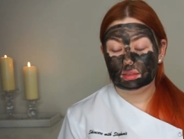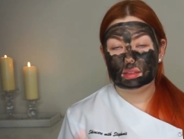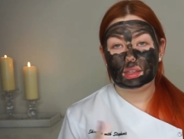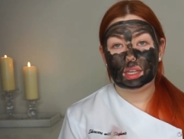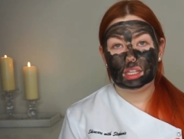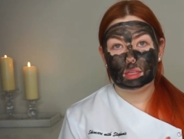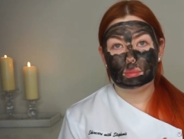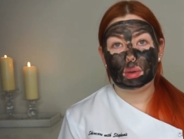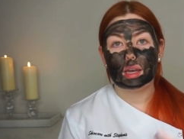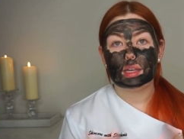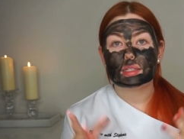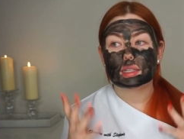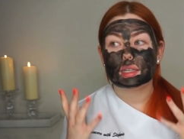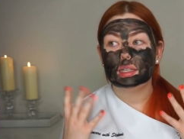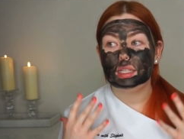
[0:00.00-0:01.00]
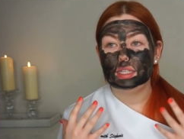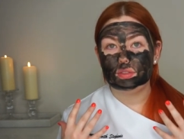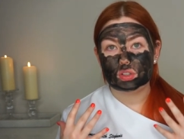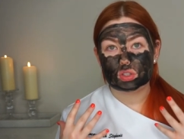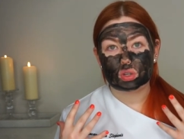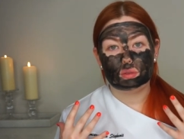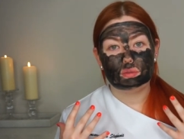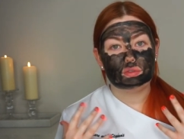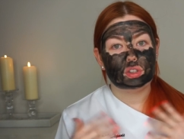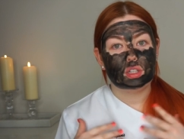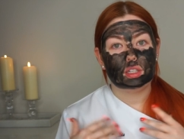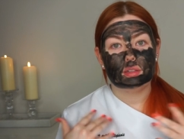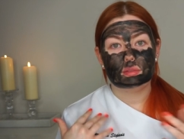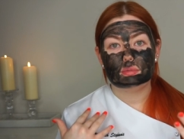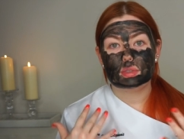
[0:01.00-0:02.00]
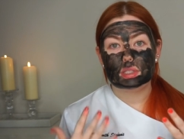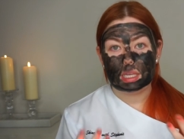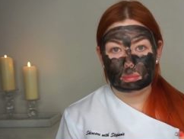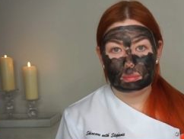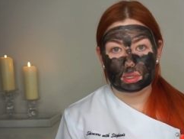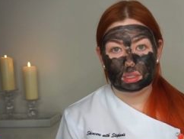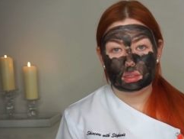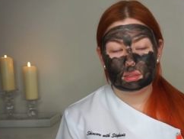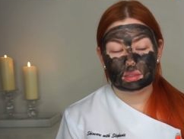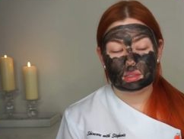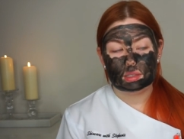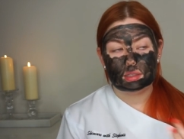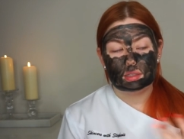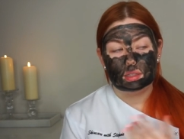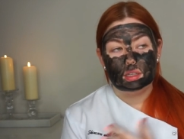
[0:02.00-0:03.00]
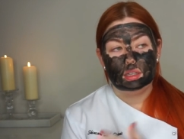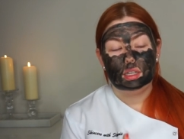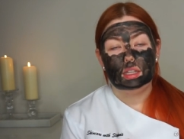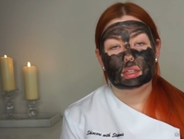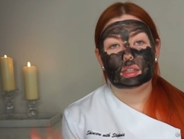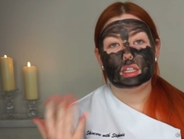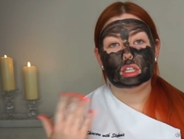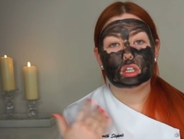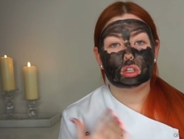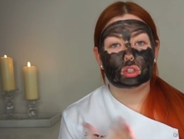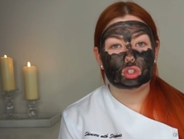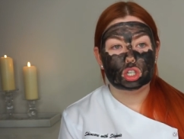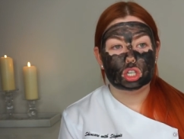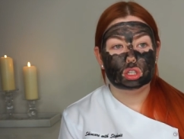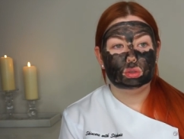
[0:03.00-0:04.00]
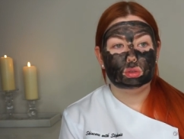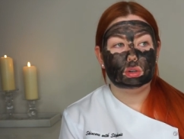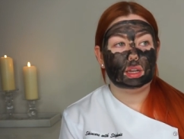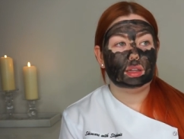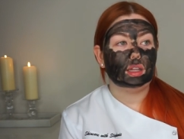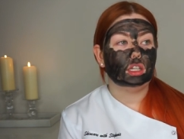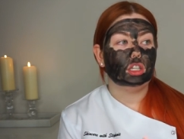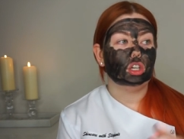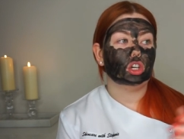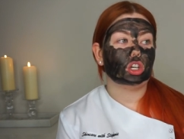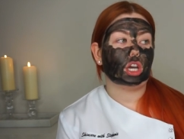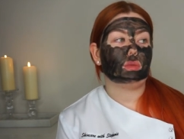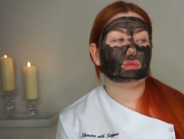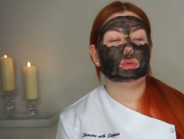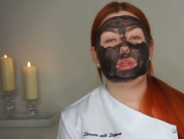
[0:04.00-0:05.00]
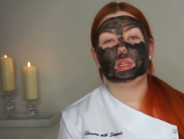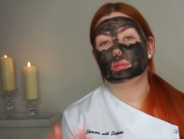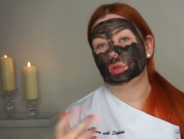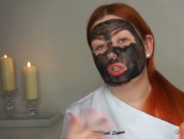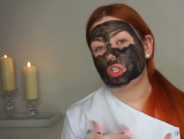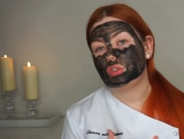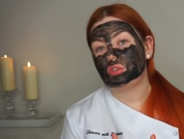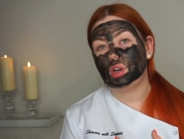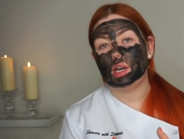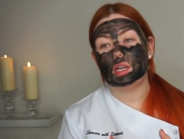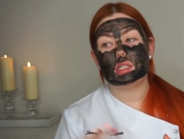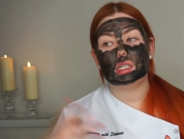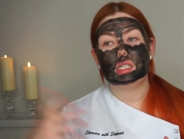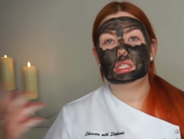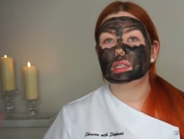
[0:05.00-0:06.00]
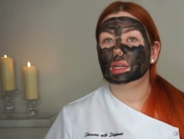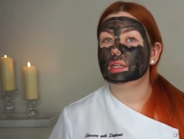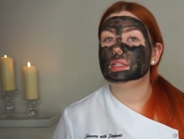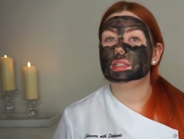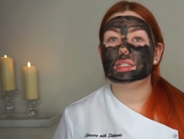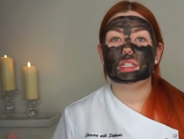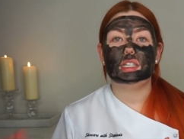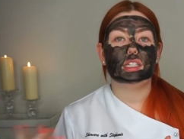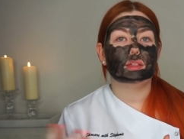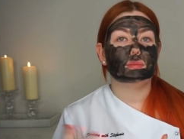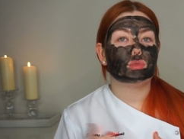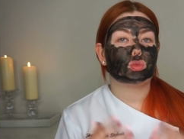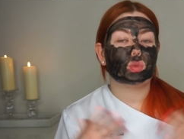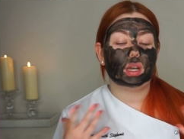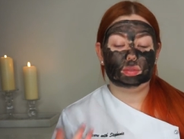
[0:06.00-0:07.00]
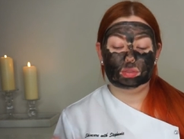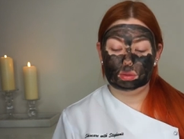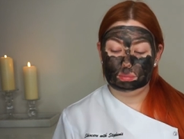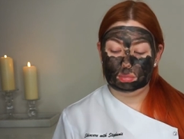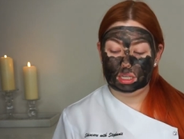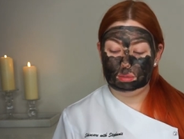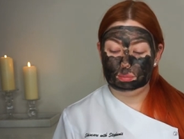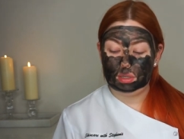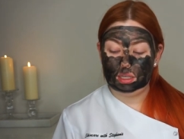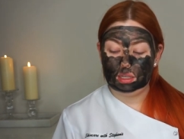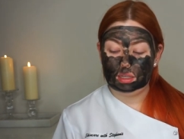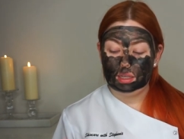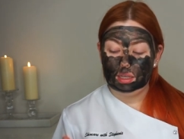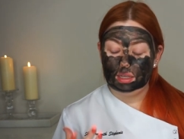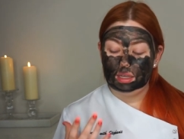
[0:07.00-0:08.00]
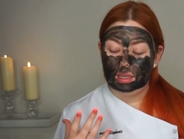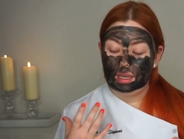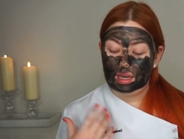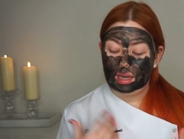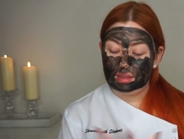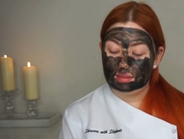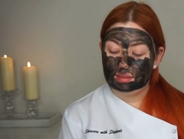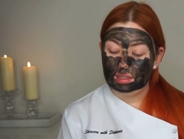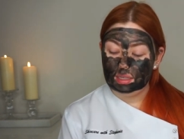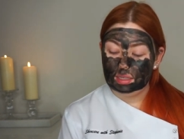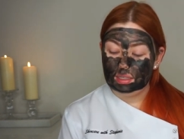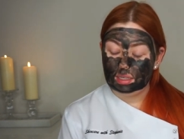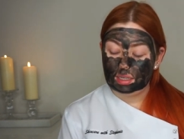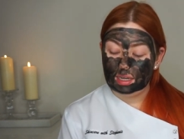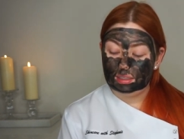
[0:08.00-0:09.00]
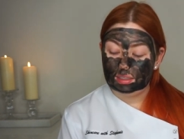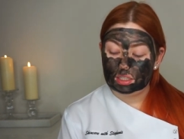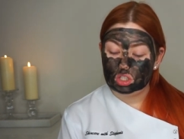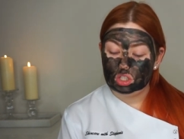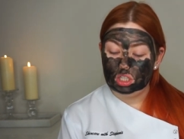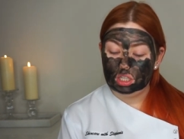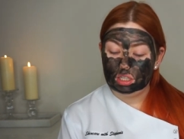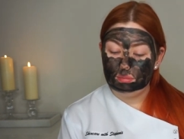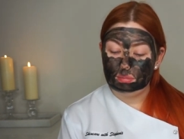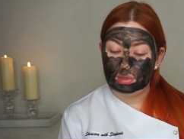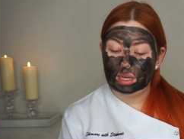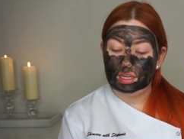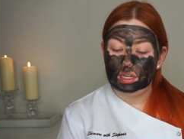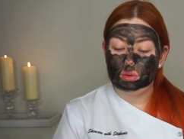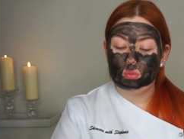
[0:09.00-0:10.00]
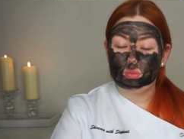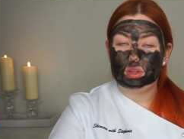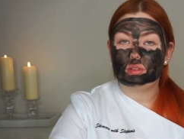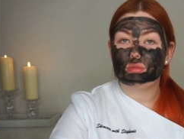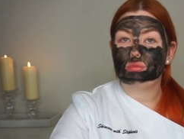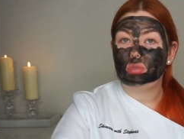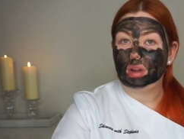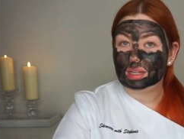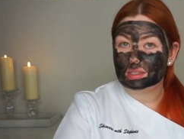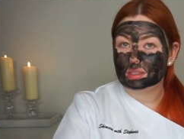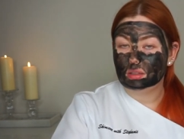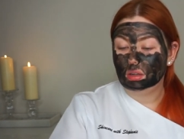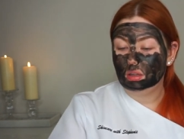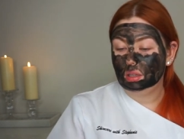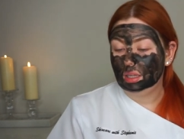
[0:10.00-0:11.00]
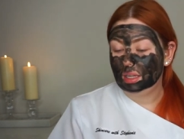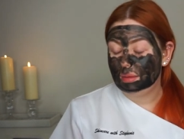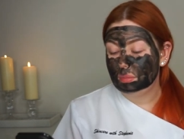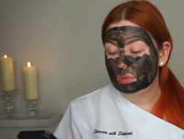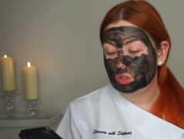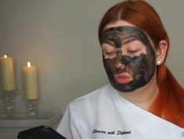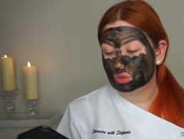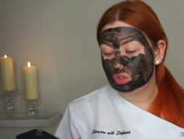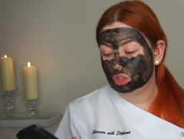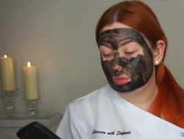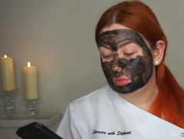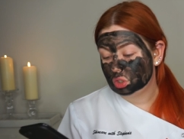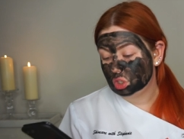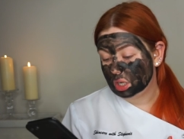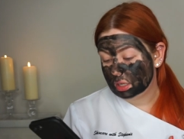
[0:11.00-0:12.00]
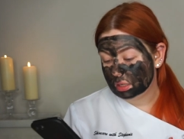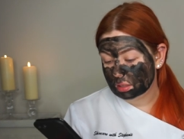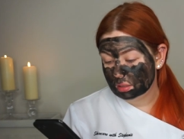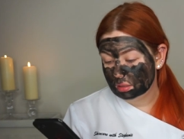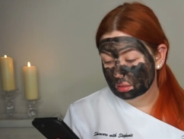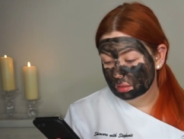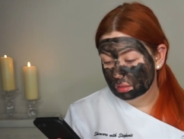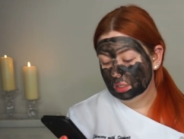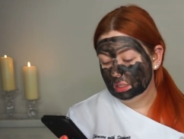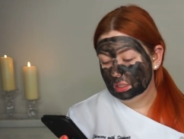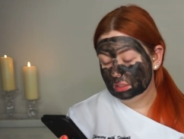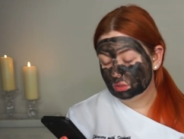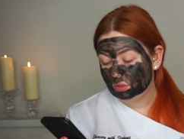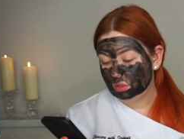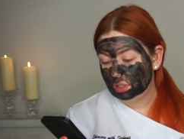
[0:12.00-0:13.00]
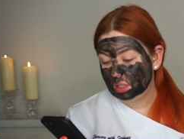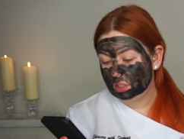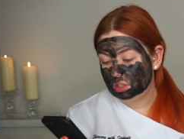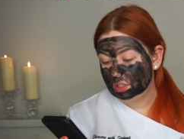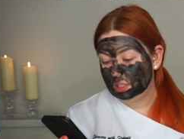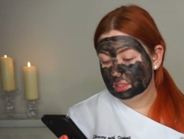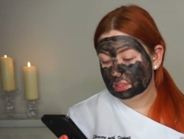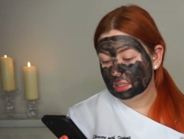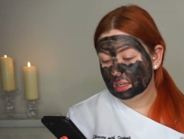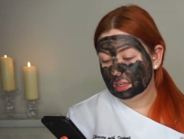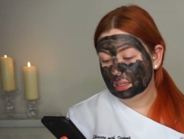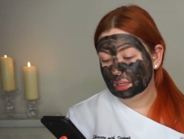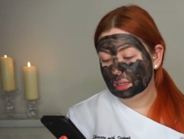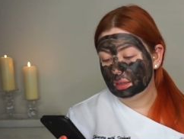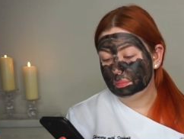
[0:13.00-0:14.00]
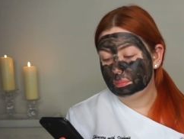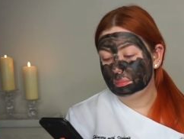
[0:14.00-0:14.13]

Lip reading: then your mask, leave this on for 10 minutes, then you could tone, and then you could go with your moisturiser, your night serums, whatever it may be. I think you can actually combine it with a retinol. Let me just double check. It doesn't actually say.